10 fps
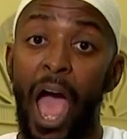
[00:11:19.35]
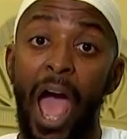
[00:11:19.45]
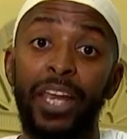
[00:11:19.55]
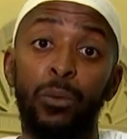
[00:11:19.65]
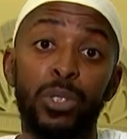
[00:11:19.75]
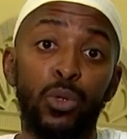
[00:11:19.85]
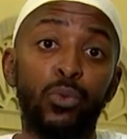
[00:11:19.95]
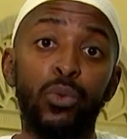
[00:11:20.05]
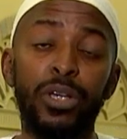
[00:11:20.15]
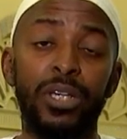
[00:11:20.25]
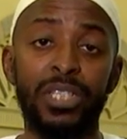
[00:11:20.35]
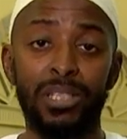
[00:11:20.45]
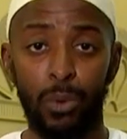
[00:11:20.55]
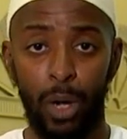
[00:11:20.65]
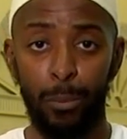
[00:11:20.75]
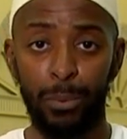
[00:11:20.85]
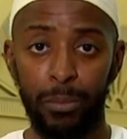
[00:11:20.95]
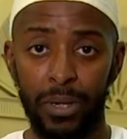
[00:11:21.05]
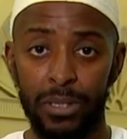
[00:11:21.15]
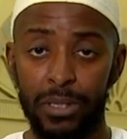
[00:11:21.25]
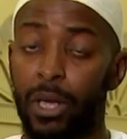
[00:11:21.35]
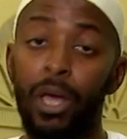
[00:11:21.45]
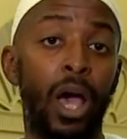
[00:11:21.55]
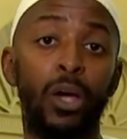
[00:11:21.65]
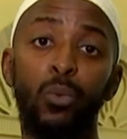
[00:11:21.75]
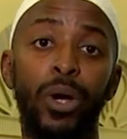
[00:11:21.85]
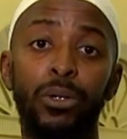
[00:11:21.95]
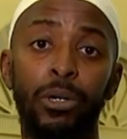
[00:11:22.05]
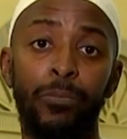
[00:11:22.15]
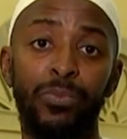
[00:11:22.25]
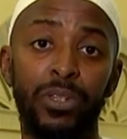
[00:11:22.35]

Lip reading: and it was a reasonable compromise. And why not?